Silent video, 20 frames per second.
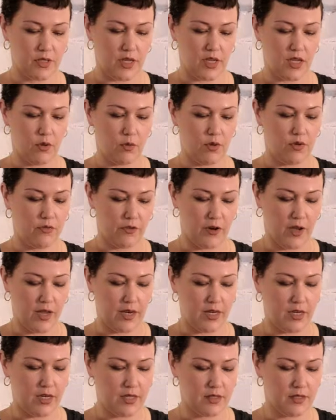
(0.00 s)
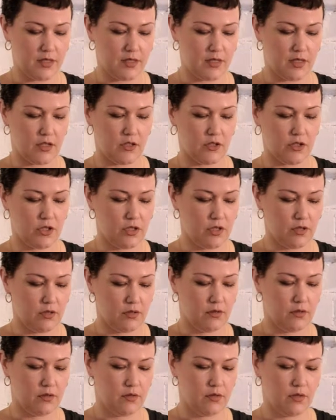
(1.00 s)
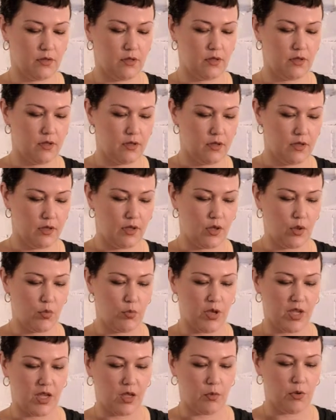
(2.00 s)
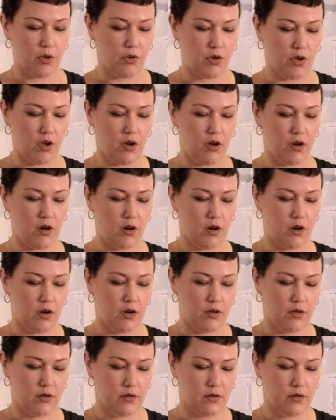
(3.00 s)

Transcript: like you would for any knit stitch. Pick up your yarn